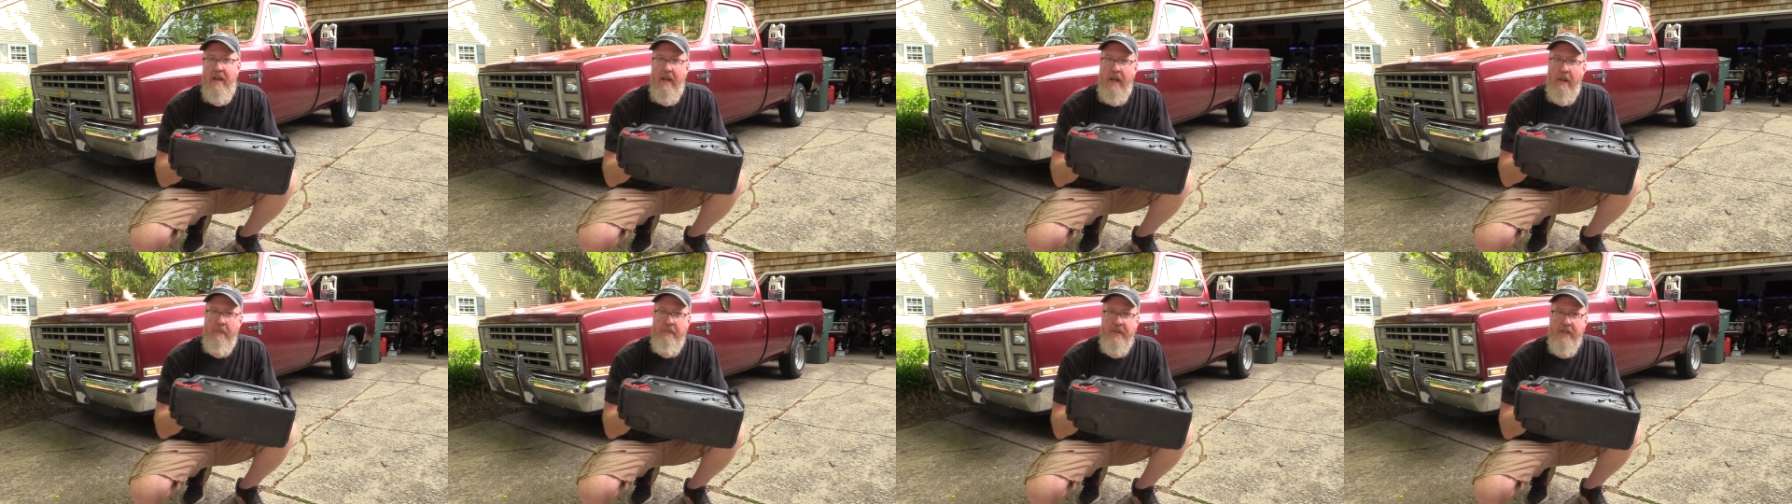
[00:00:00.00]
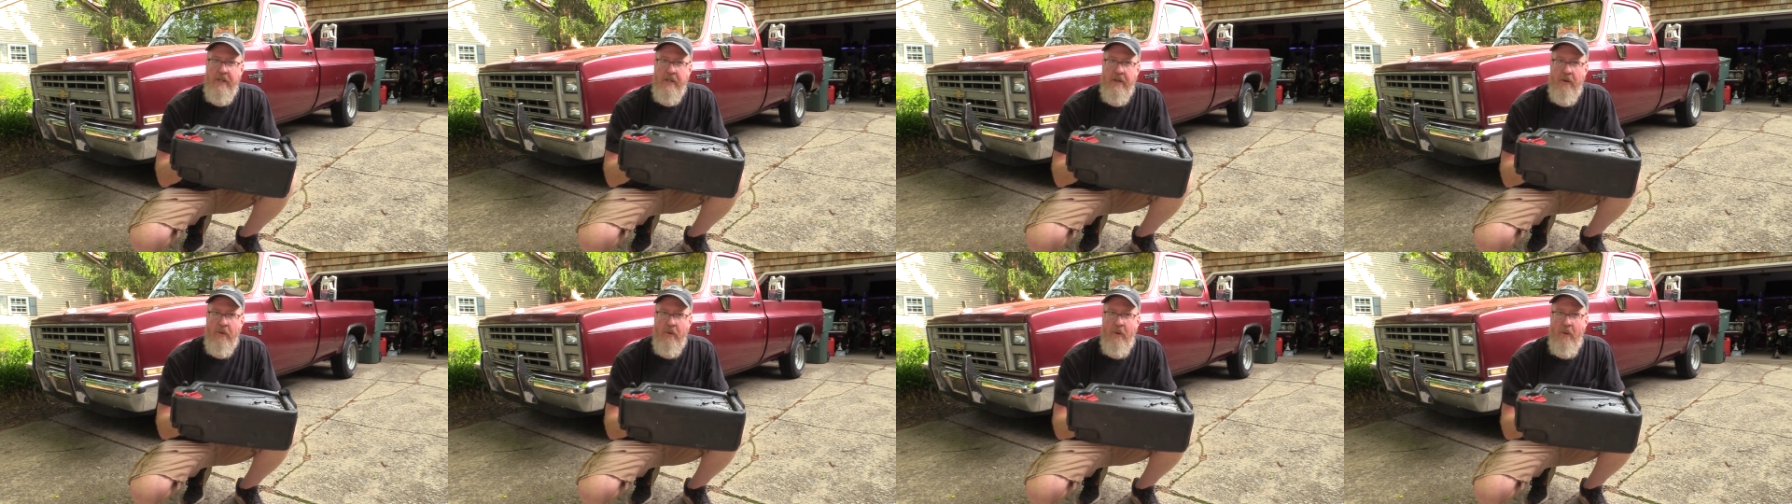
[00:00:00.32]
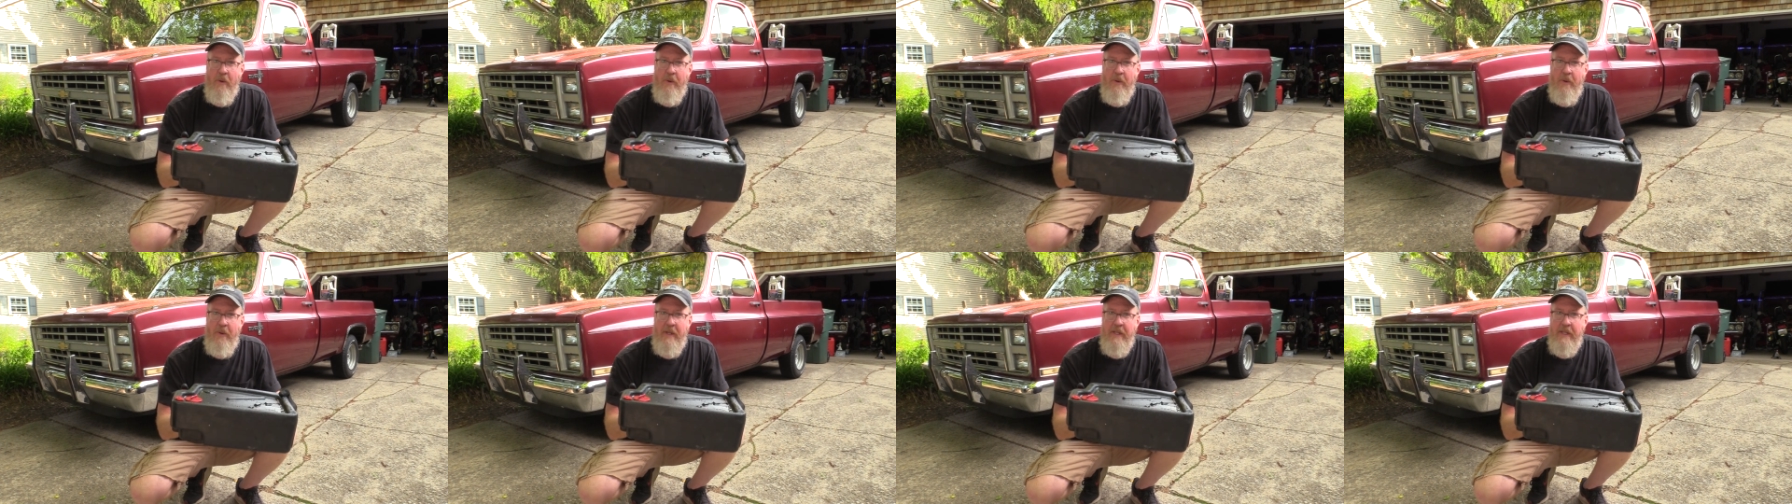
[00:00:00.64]
emptying your
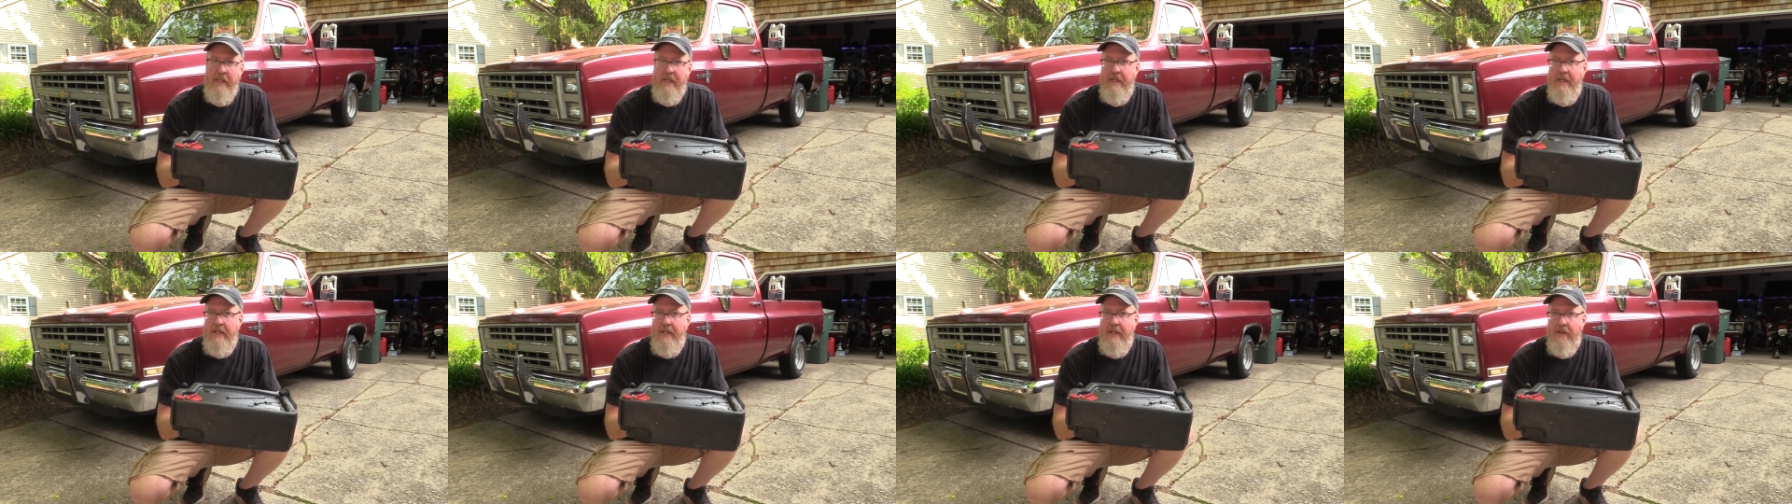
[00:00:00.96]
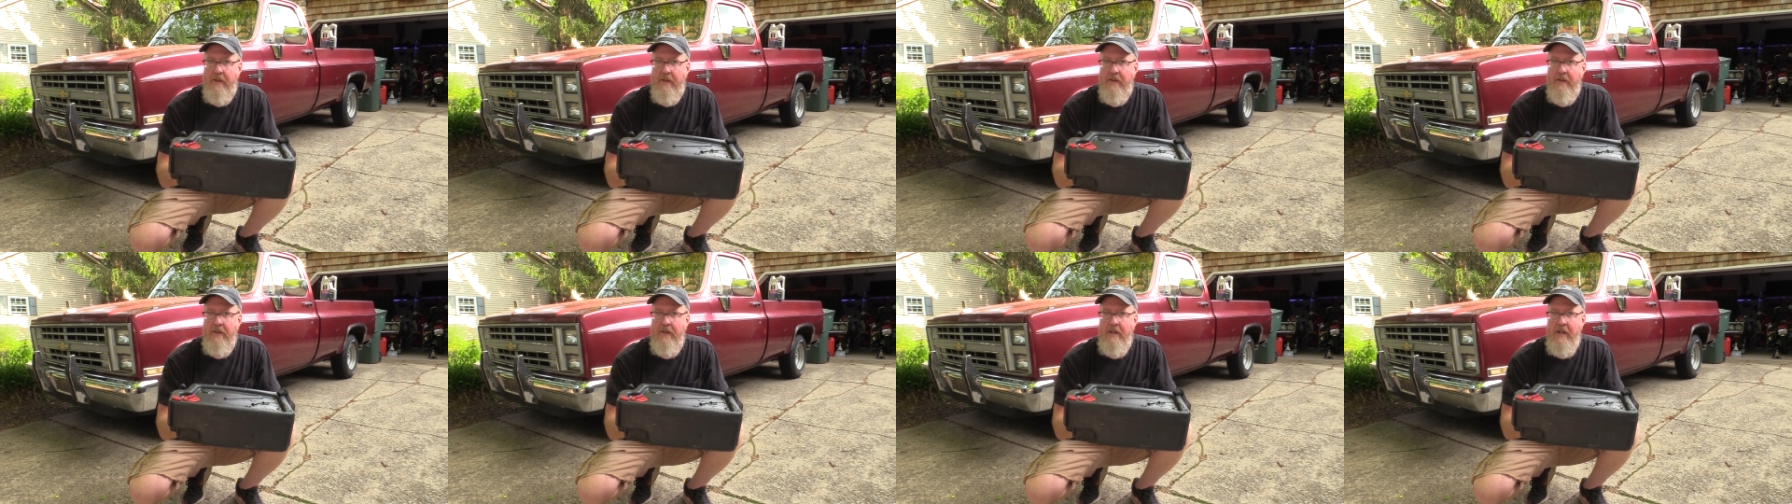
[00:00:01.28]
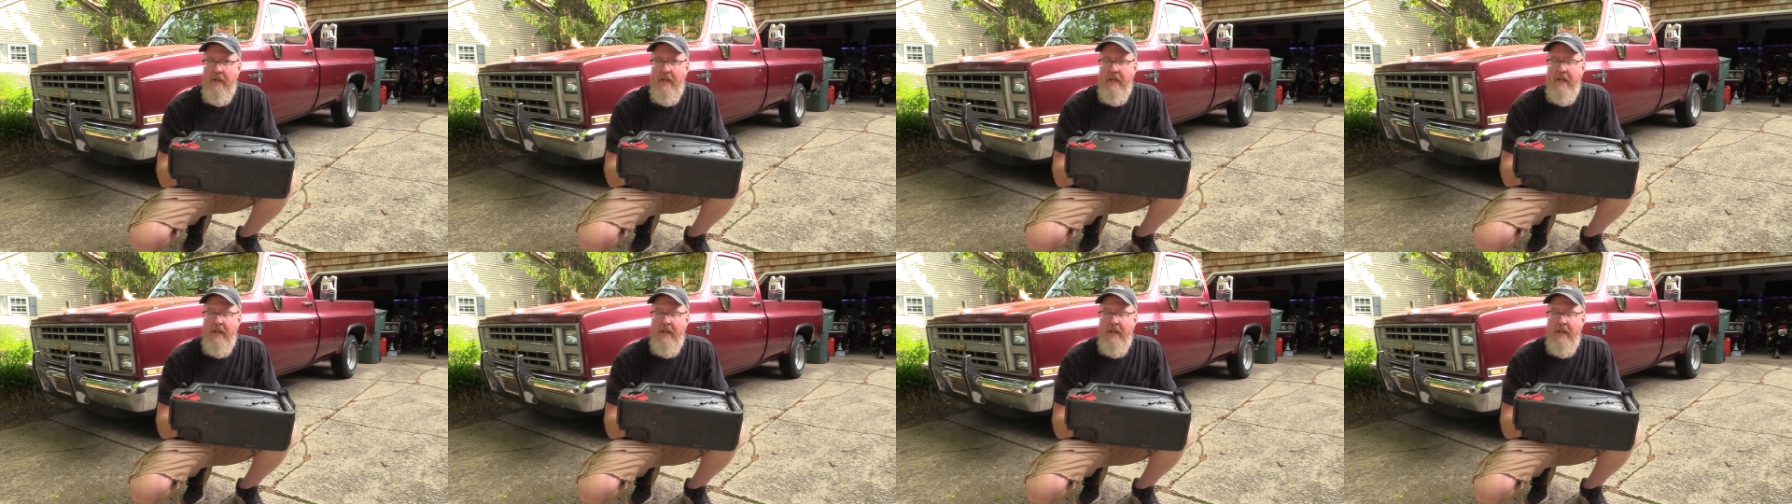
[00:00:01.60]
old oil in here.